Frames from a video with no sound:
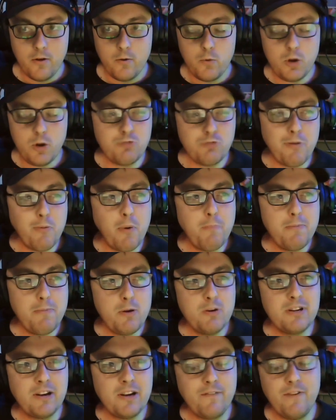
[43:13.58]
Do you remember
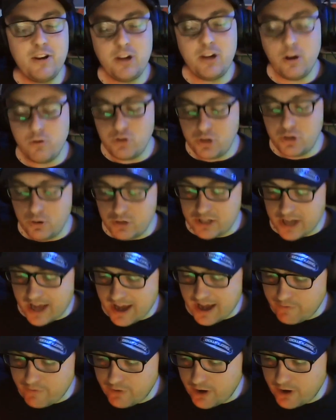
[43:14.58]
music videos used to
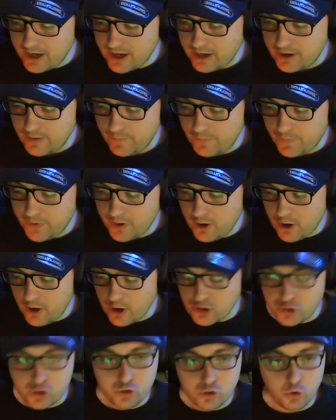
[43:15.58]
have like a
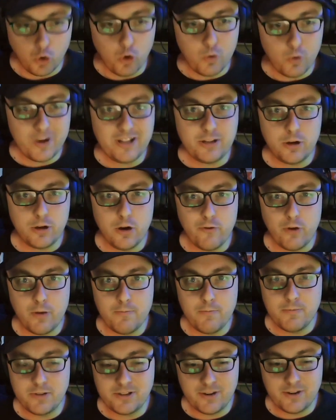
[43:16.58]
story to
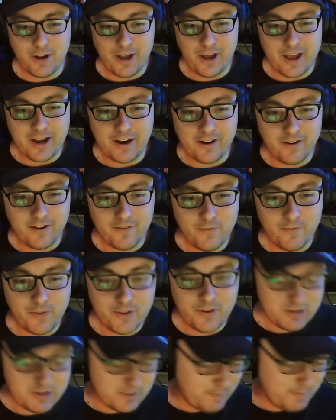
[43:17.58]
them,
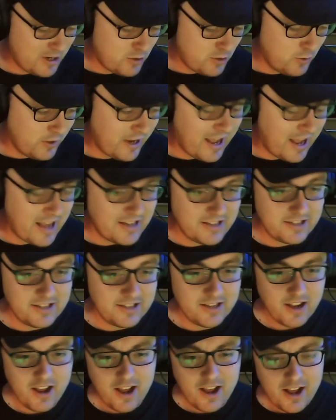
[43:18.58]
special
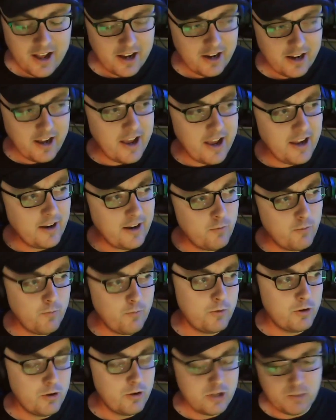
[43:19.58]
guests? Like,
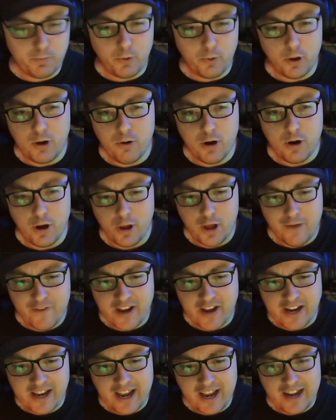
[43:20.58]
spoiler alert, they
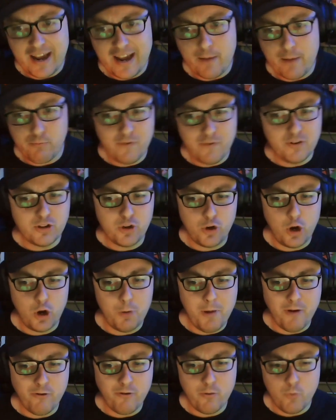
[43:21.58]
kidnapped Rivers
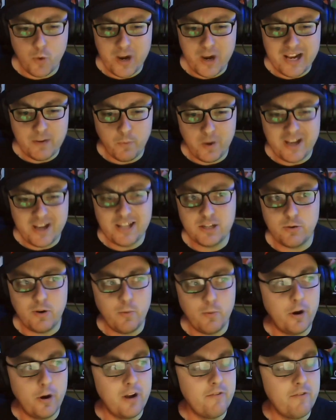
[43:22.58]
Cuomo from Weezer in
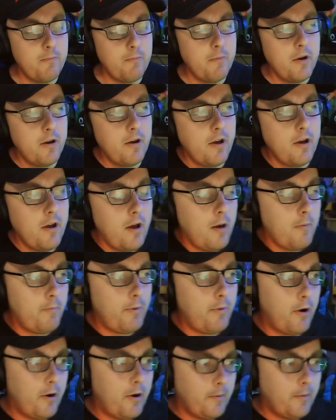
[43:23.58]
one of them,
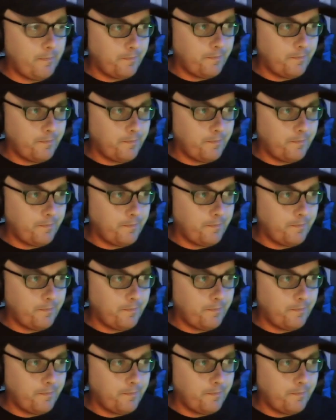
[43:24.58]
but